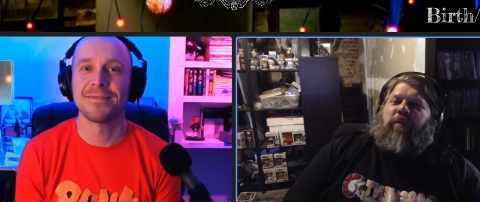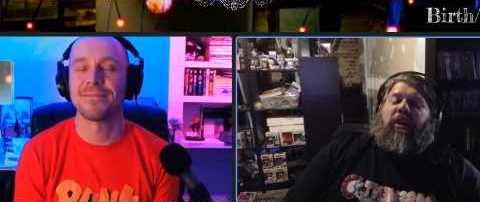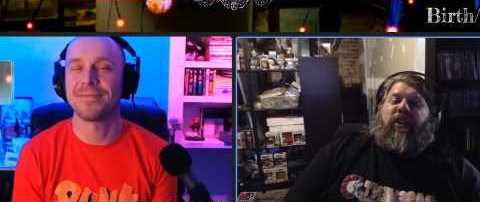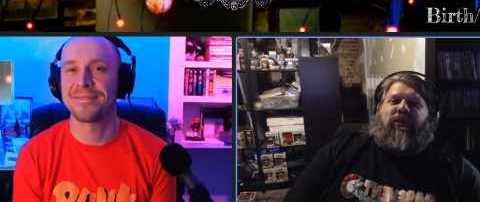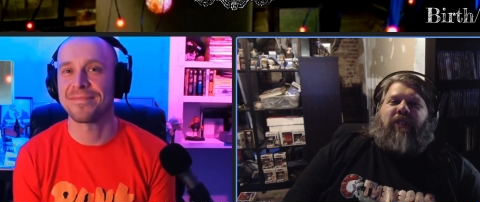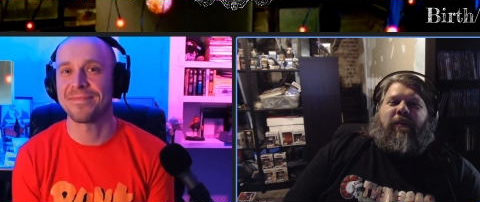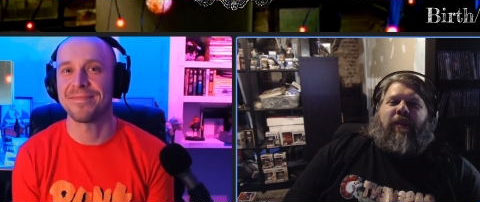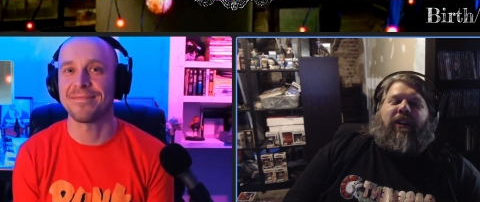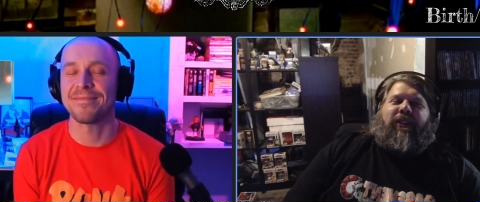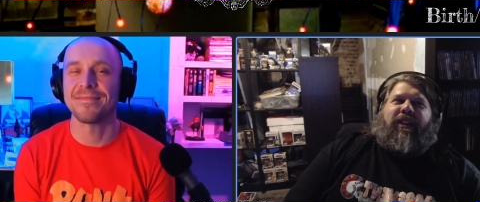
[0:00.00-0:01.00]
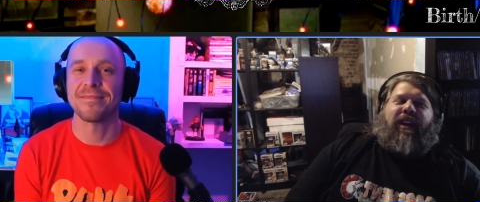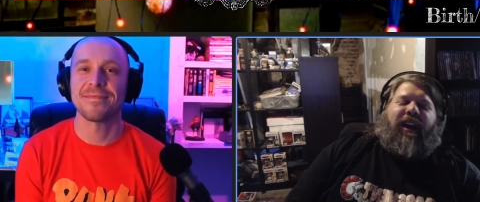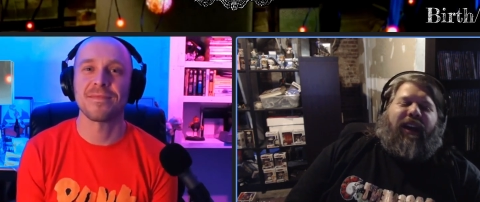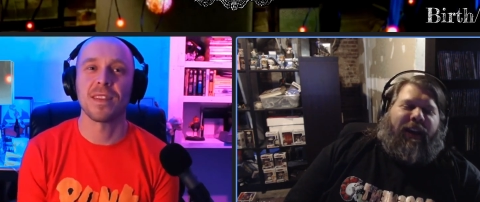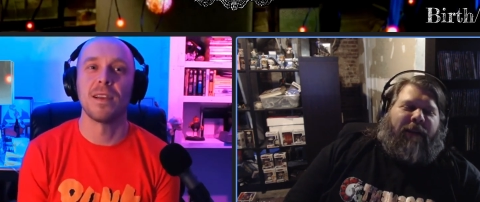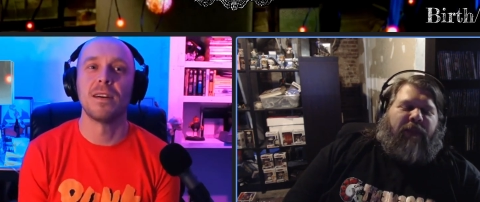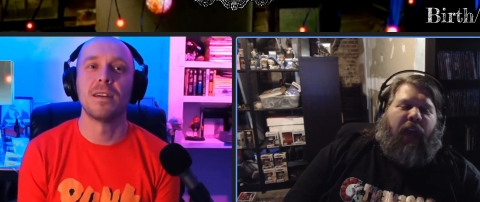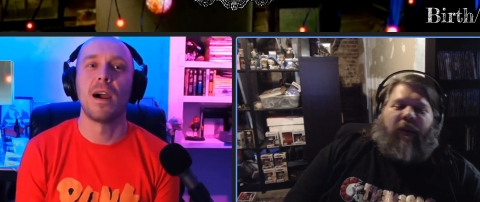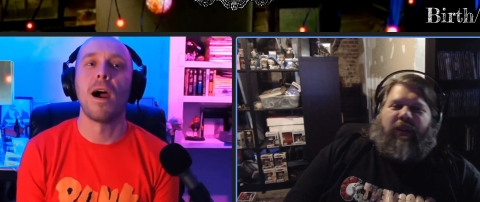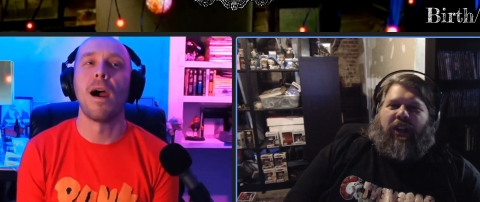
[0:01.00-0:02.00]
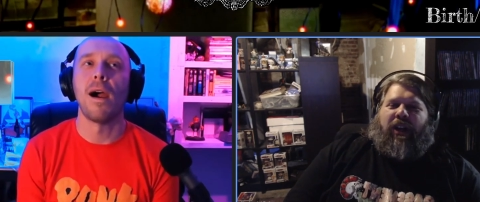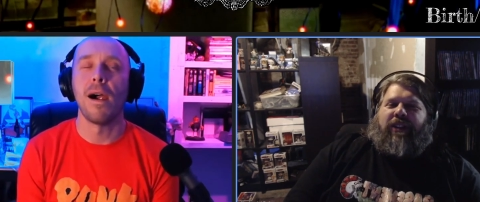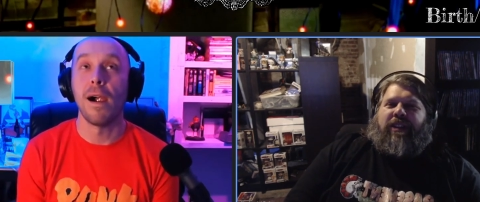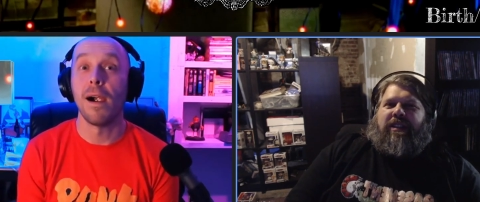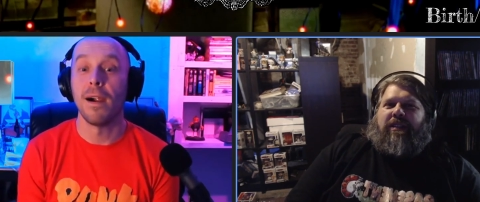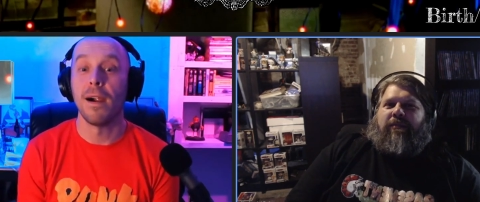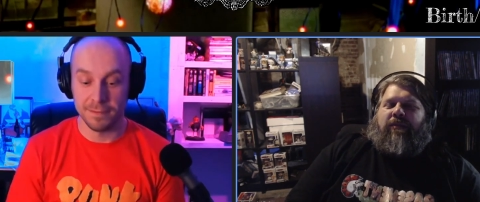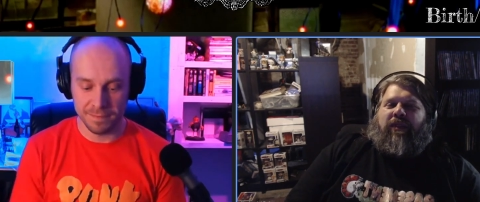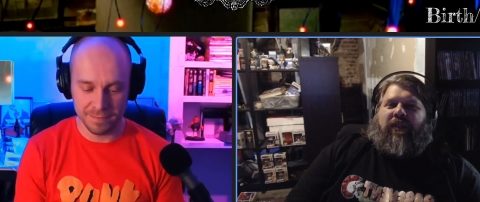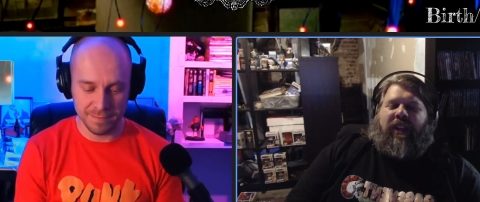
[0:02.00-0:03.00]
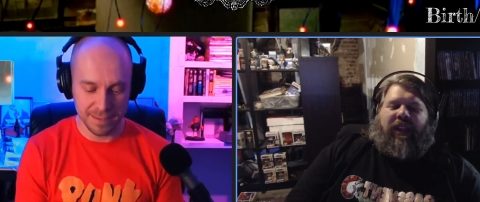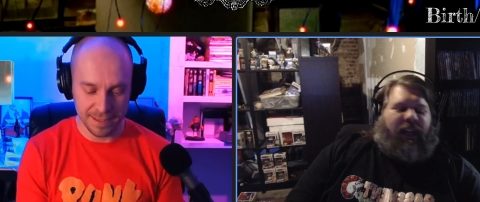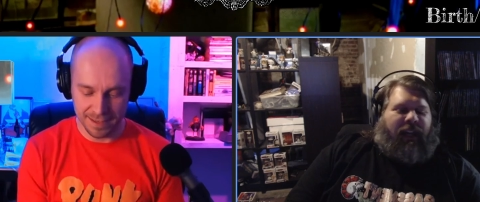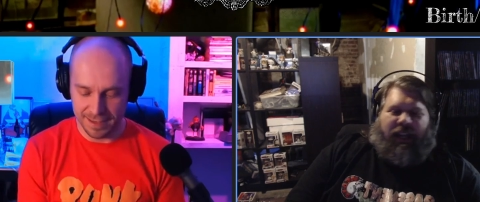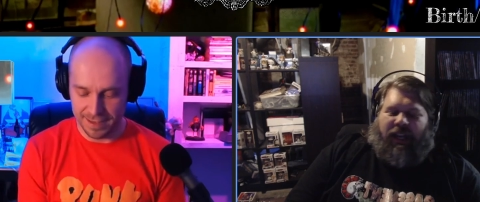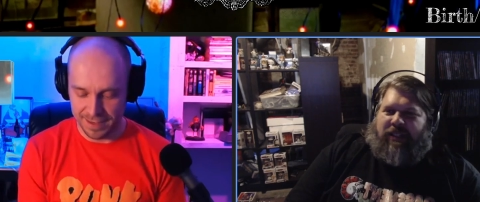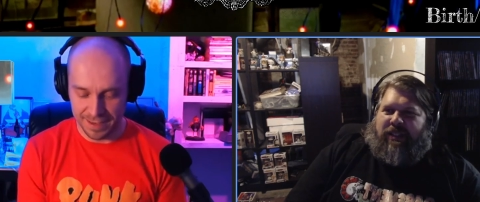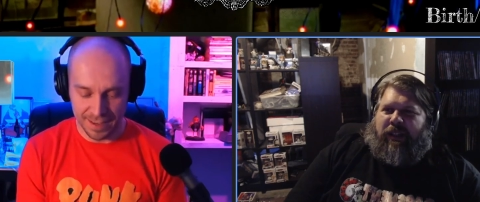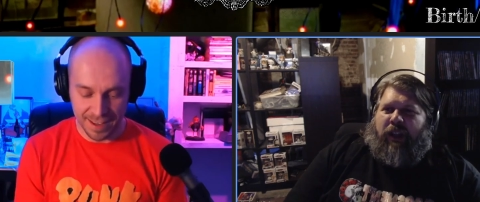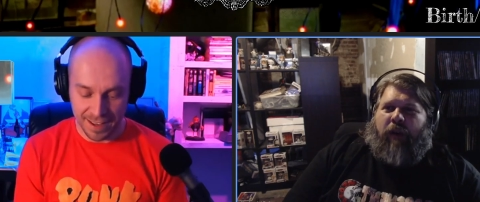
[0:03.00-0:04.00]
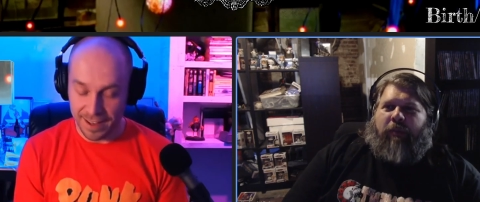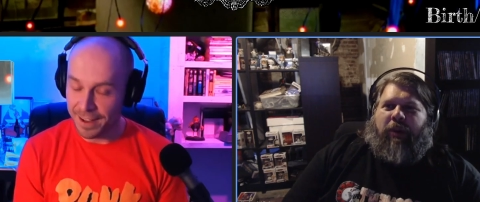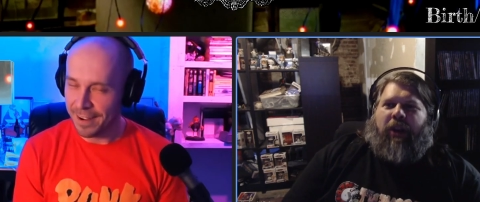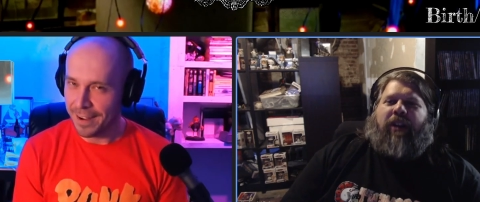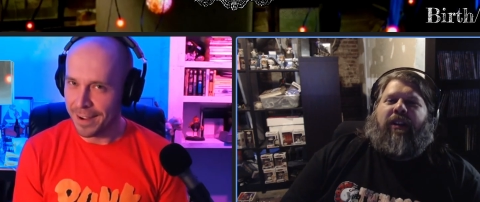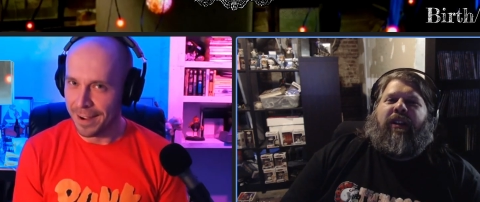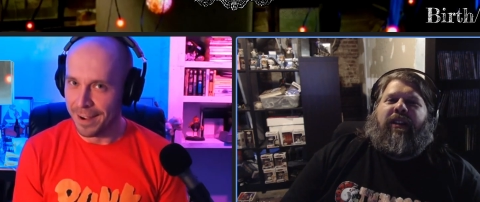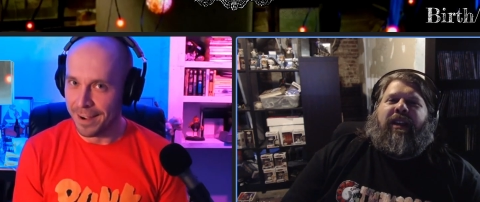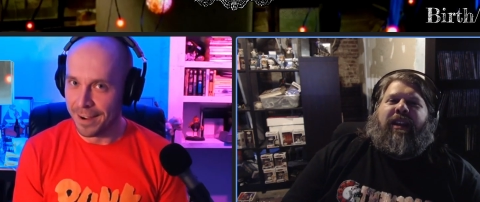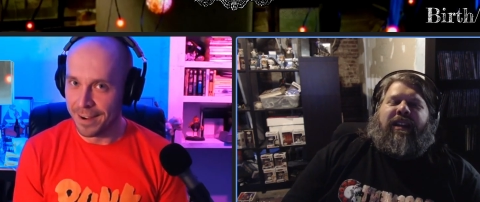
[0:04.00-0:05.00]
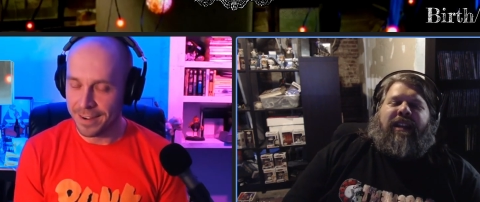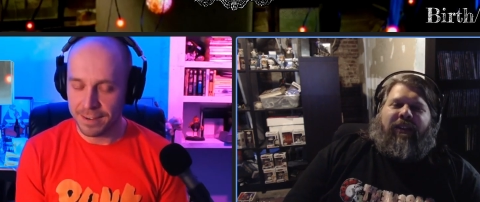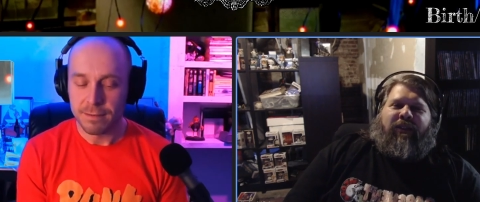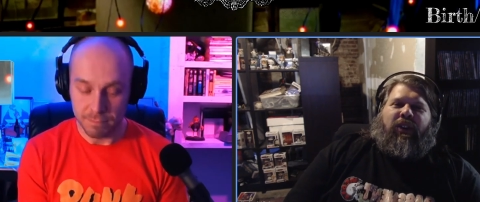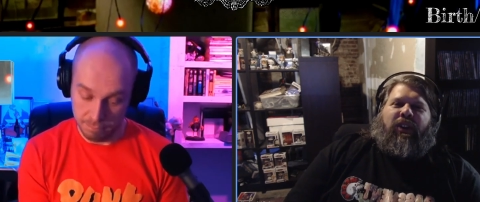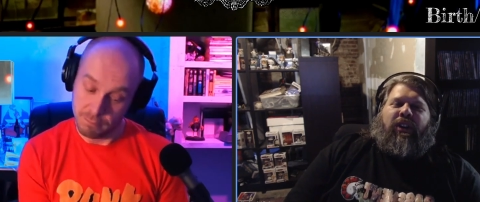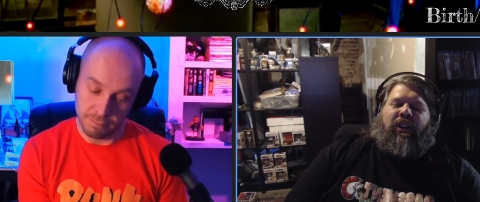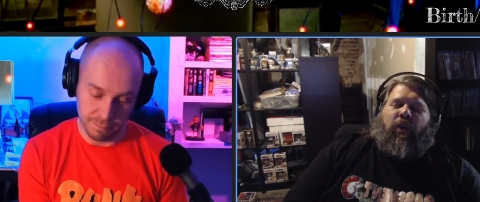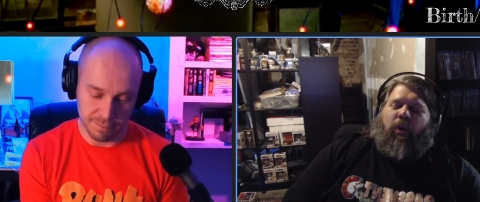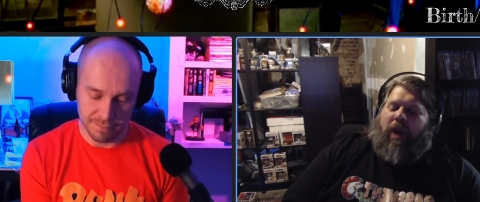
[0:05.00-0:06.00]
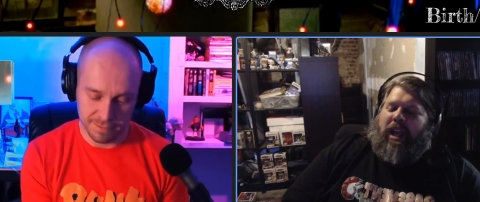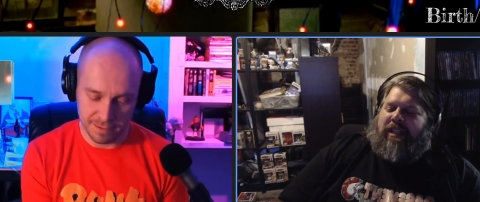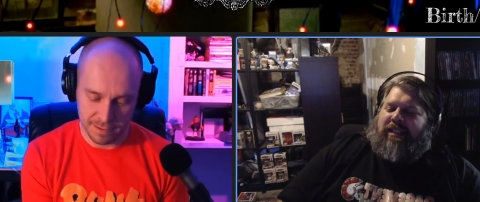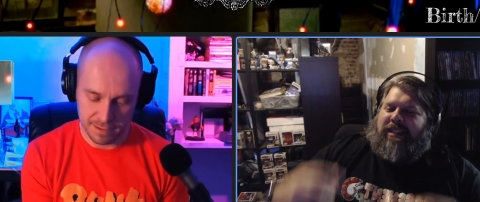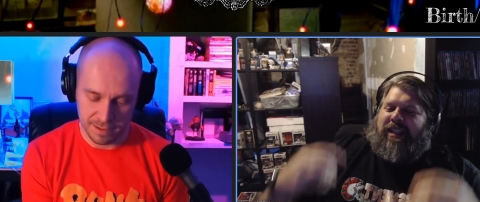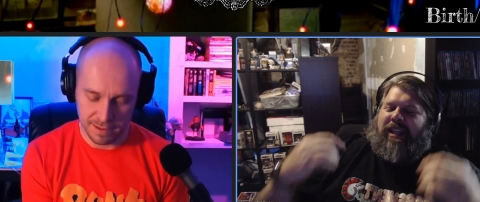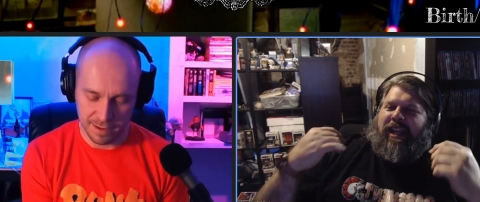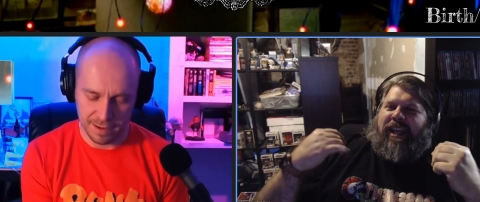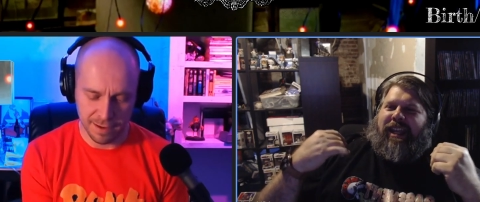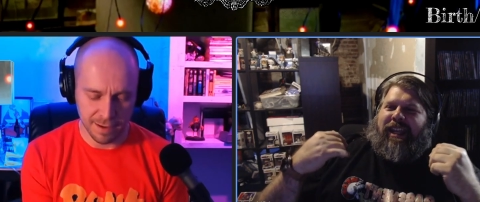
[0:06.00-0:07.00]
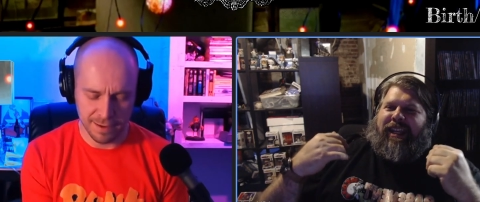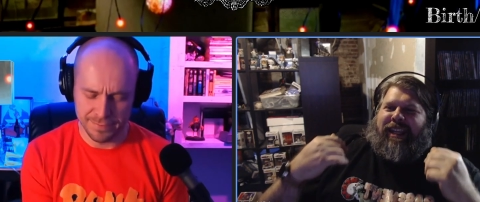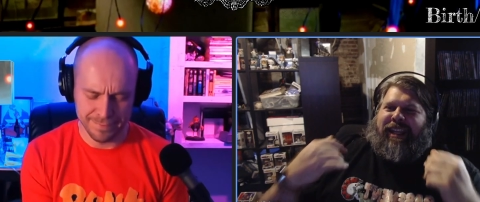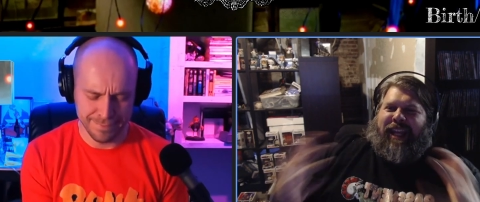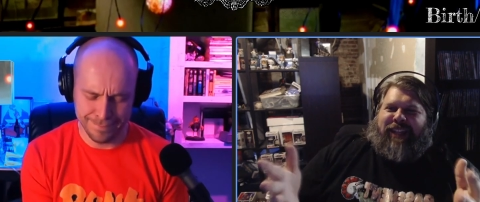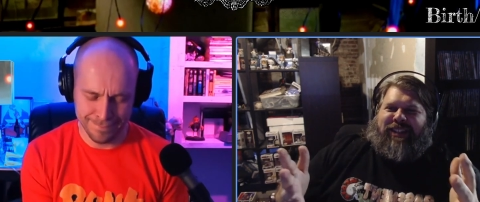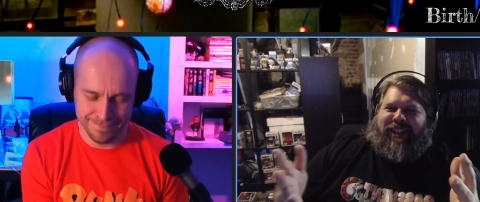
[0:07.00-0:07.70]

Speaker 1: Birth Rebirth. Um, I would call this movie uh, a slow burn that never quite gets you